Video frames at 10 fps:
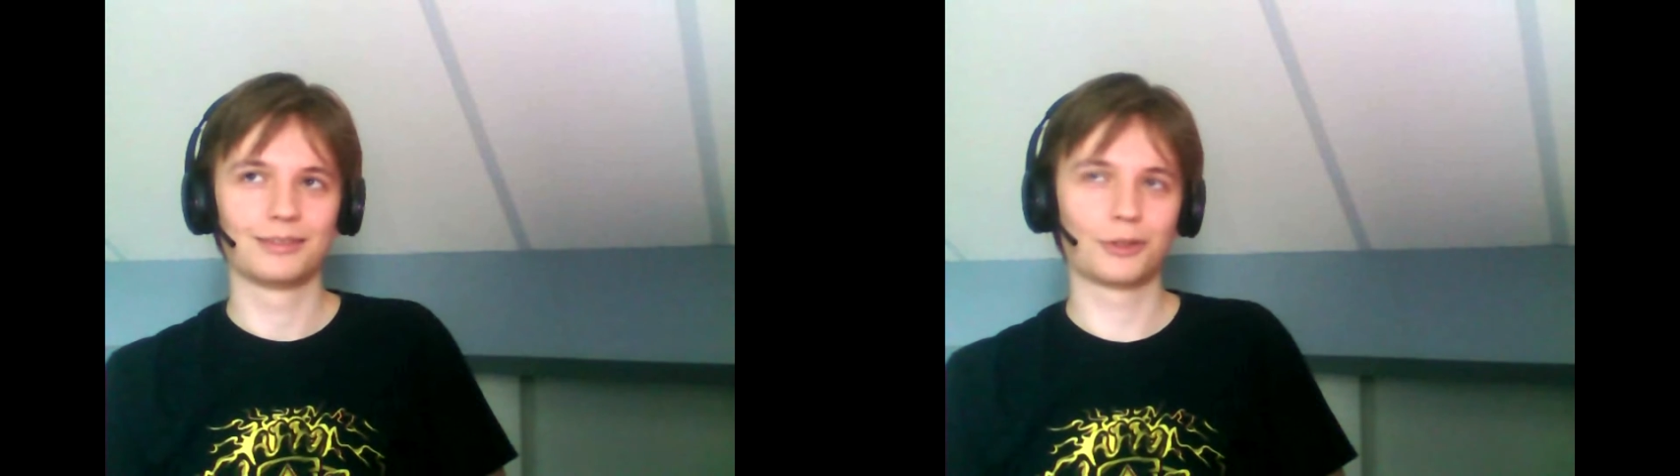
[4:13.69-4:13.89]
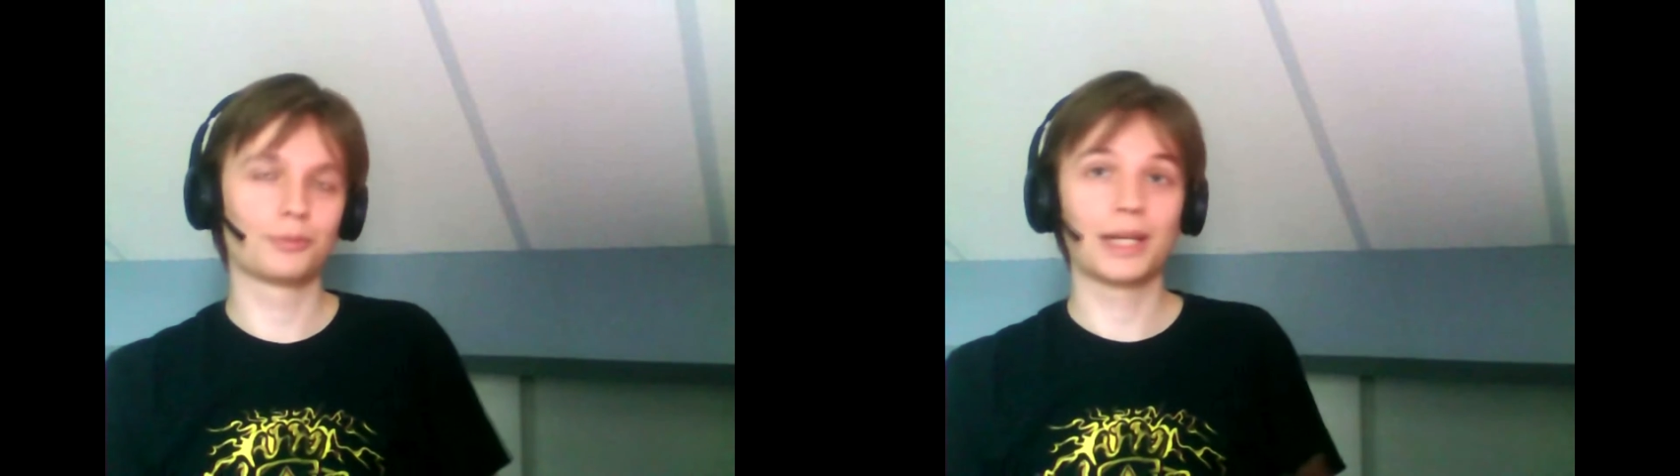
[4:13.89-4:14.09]

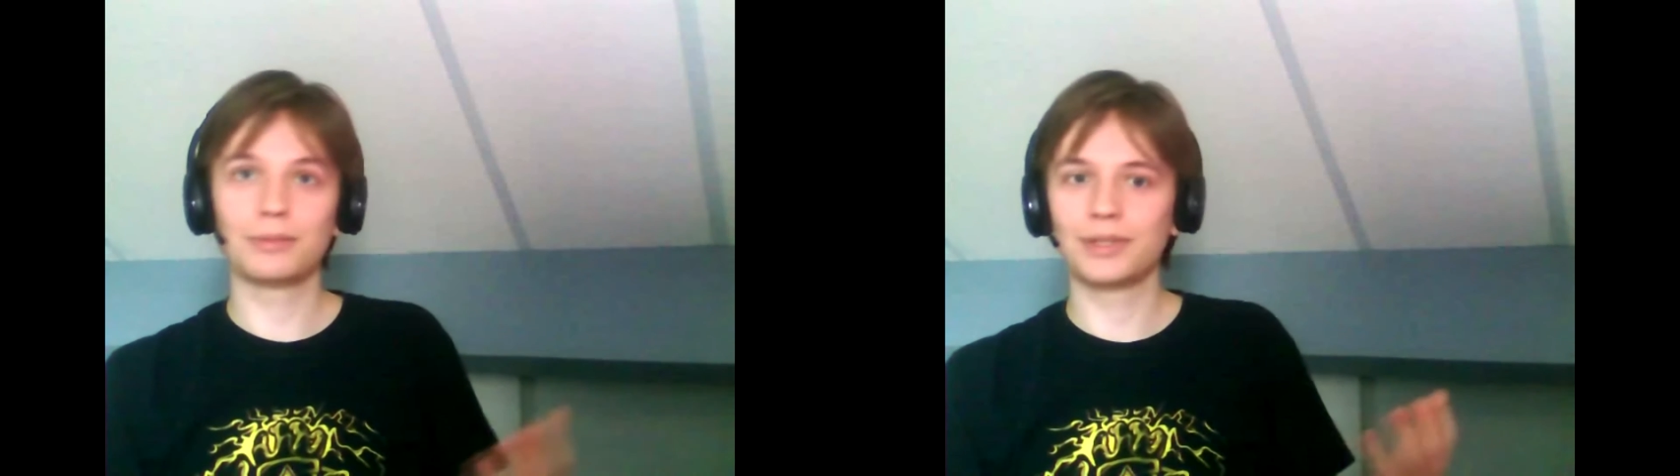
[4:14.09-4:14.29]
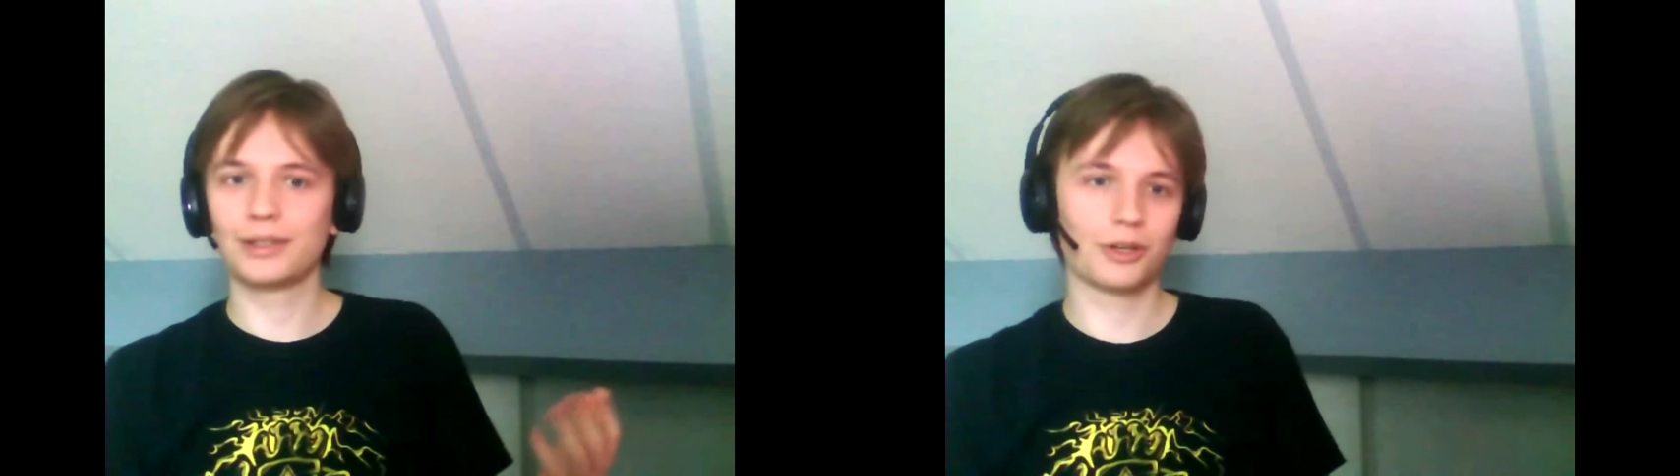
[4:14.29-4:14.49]
Or
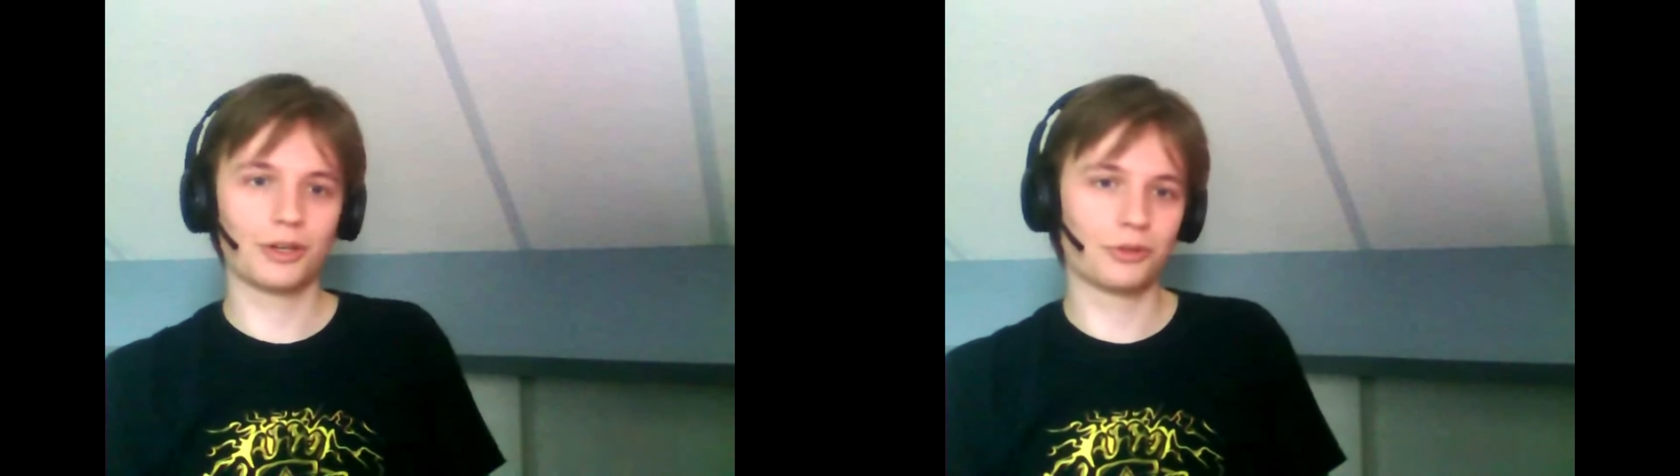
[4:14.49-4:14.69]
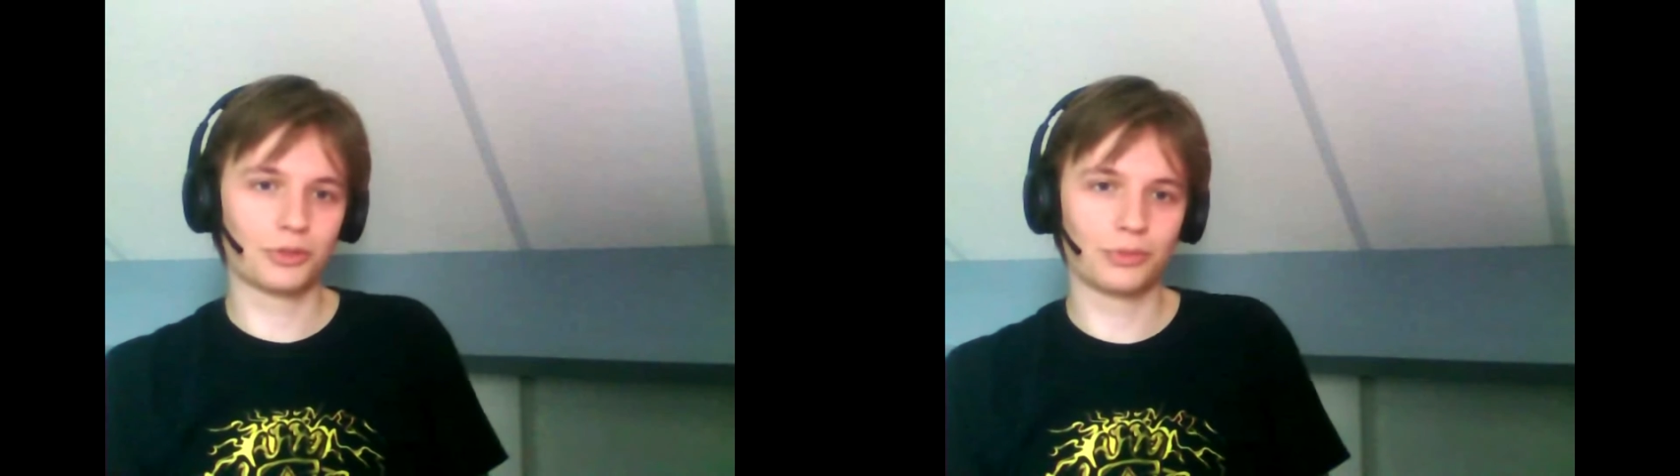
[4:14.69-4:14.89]
maybe, who
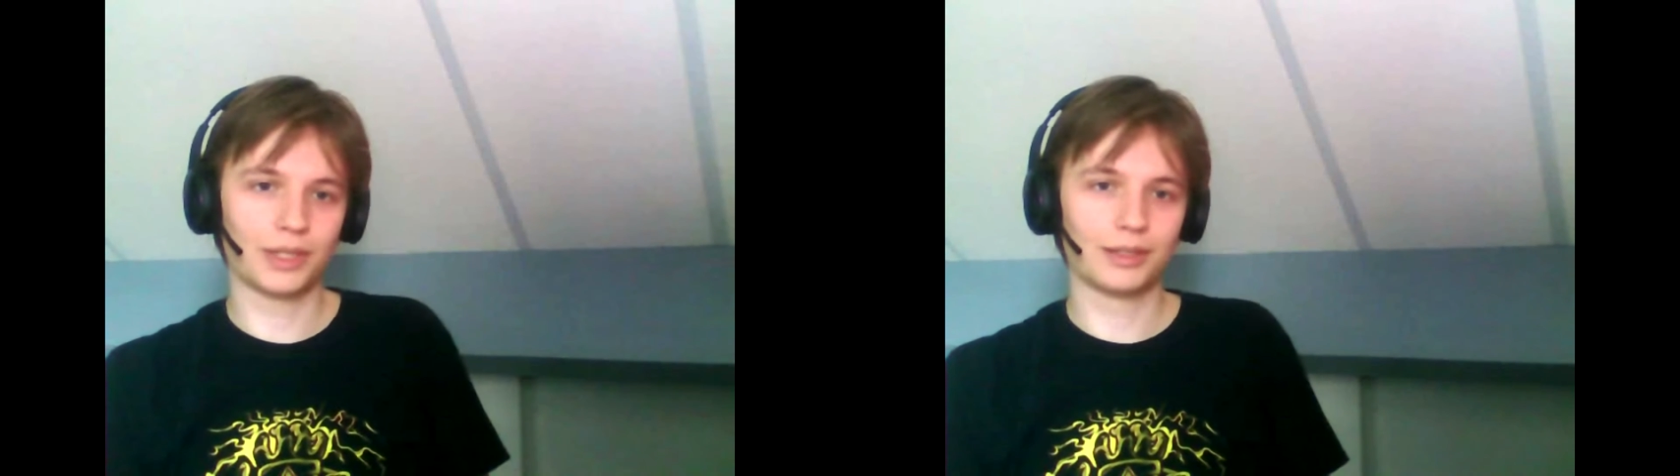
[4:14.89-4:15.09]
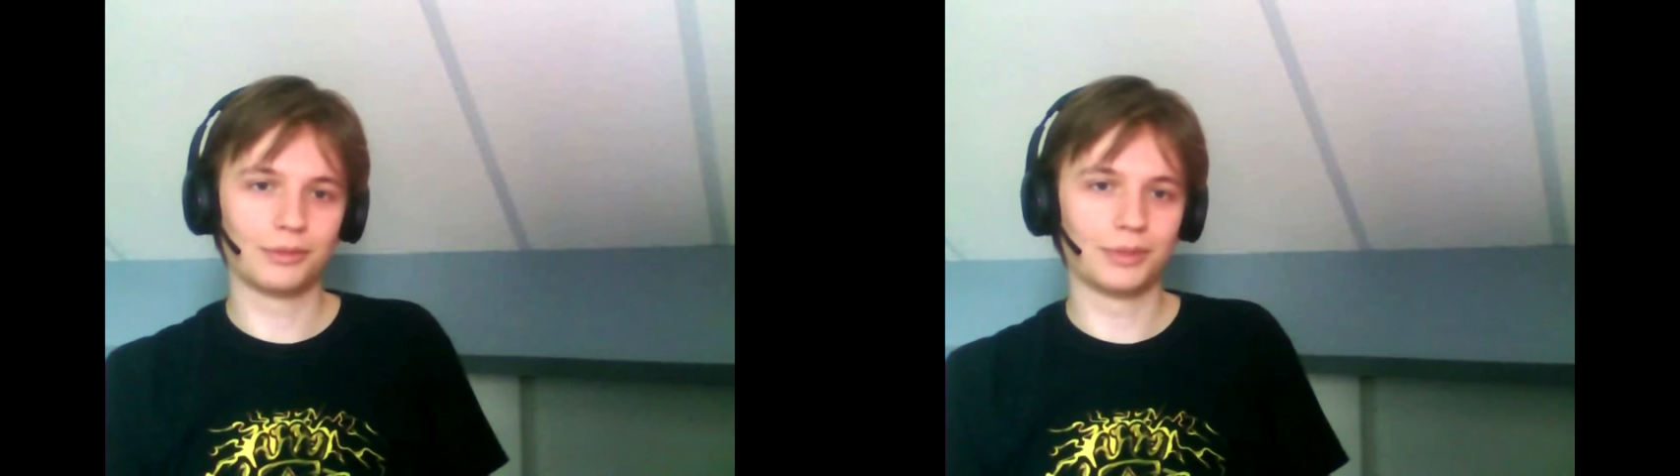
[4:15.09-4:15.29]
knows,
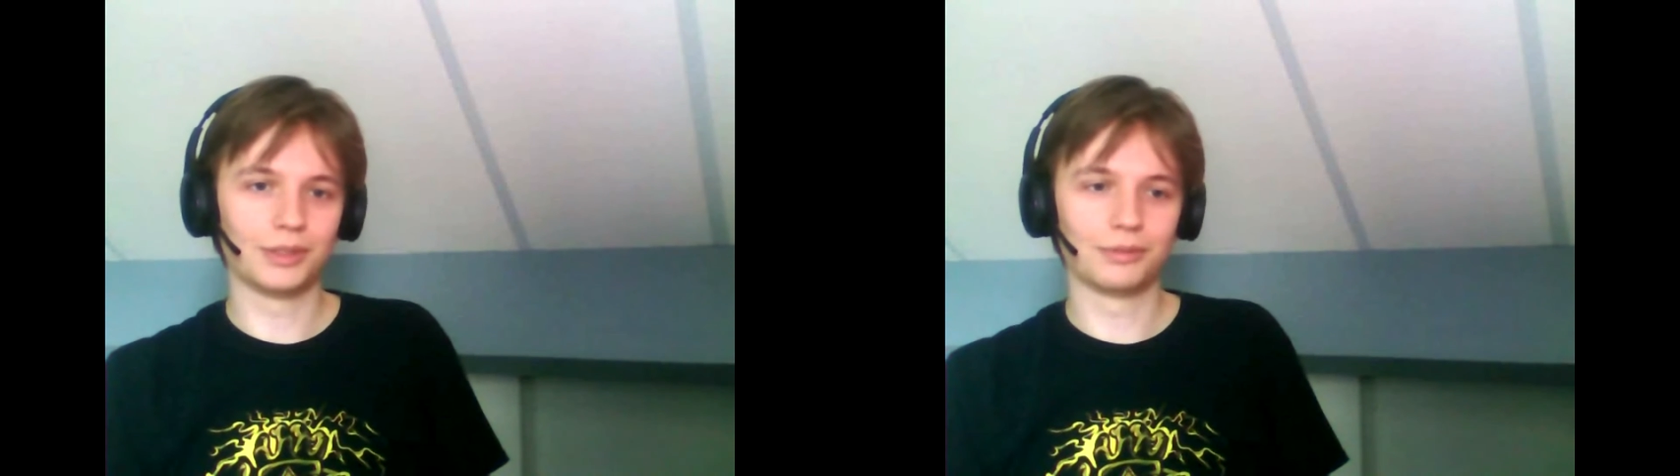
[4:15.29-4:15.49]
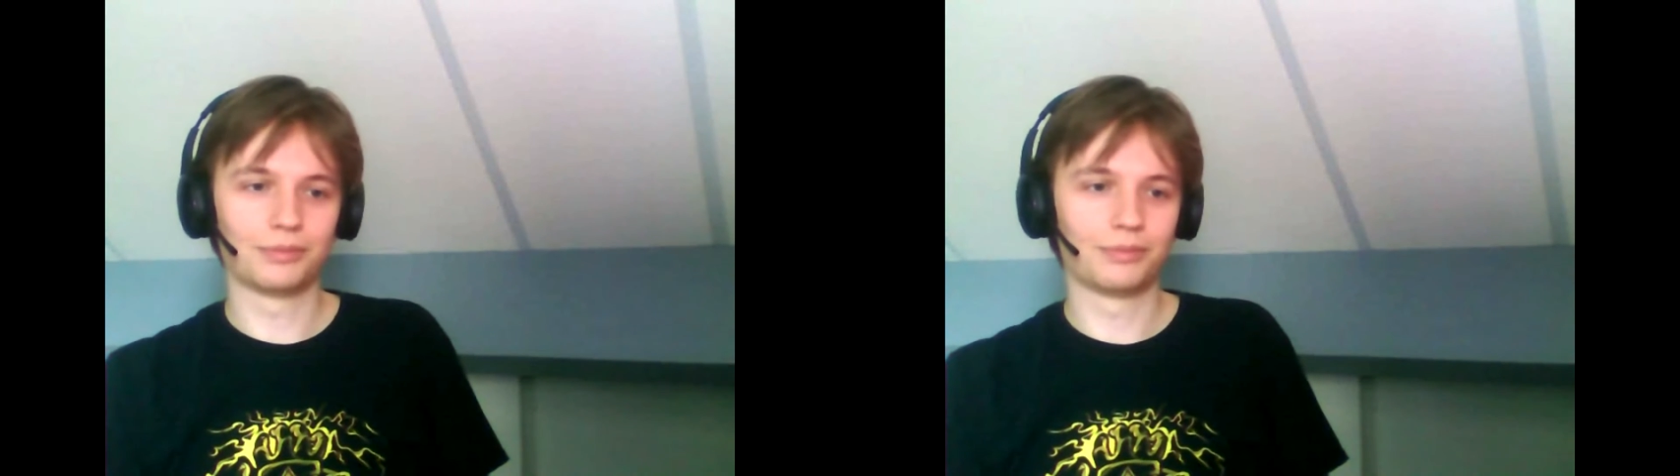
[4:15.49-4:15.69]

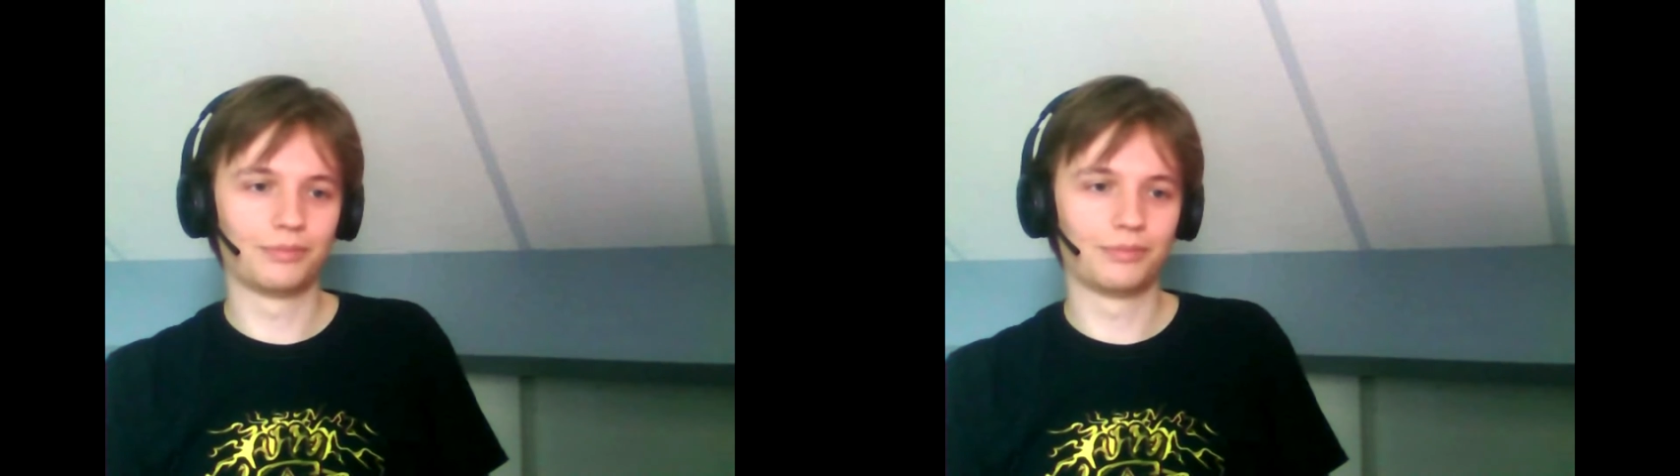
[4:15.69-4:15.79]
we'll